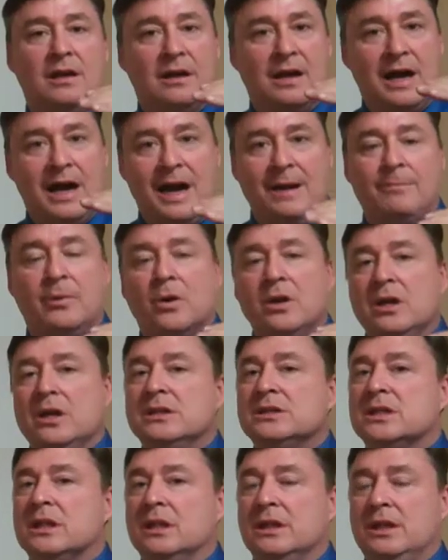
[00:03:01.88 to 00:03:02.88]

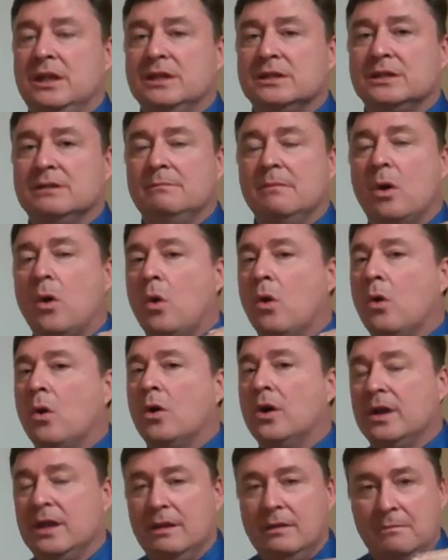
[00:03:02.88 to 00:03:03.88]
hyperinsulinism
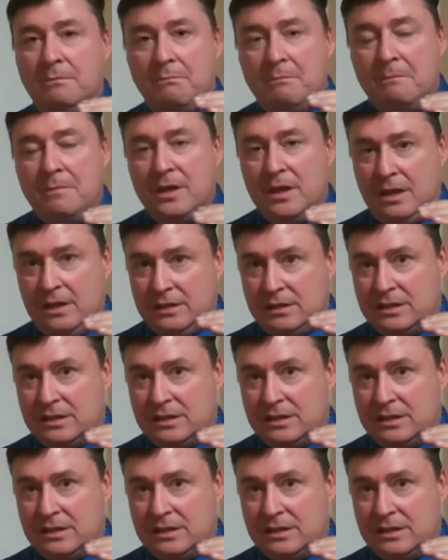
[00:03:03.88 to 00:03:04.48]
or in